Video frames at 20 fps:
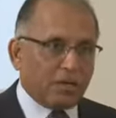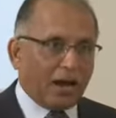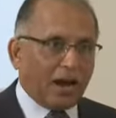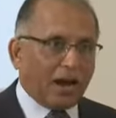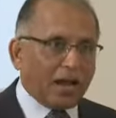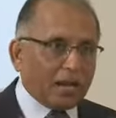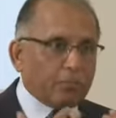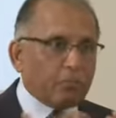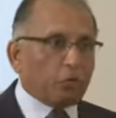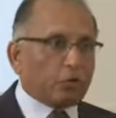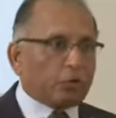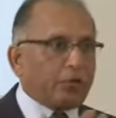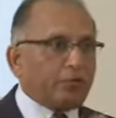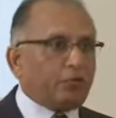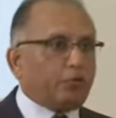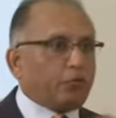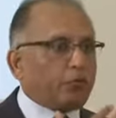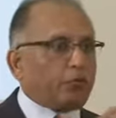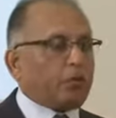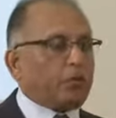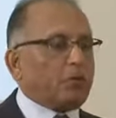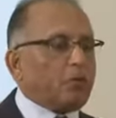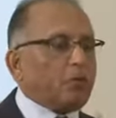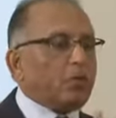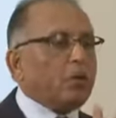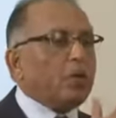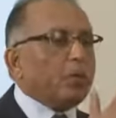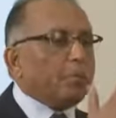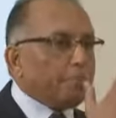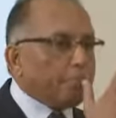I am looking for
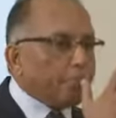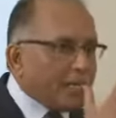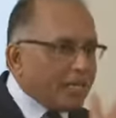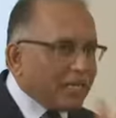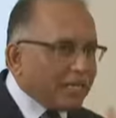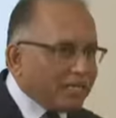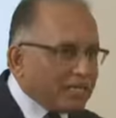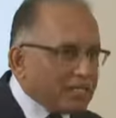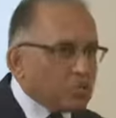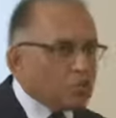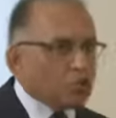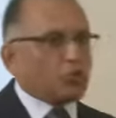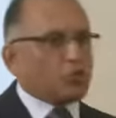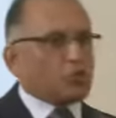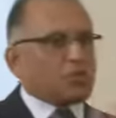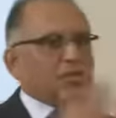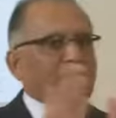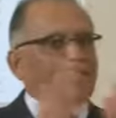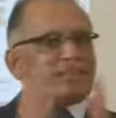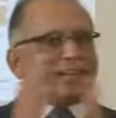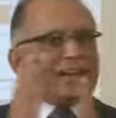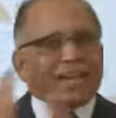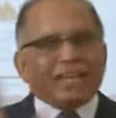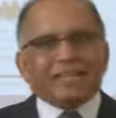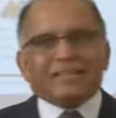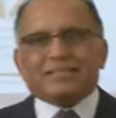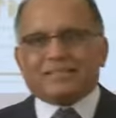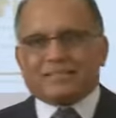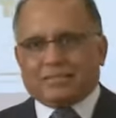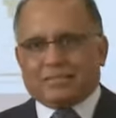certain means to certain
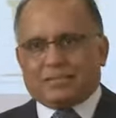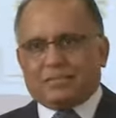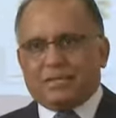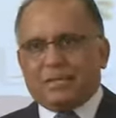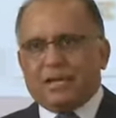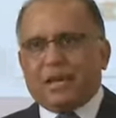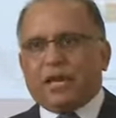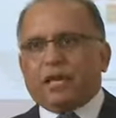ends.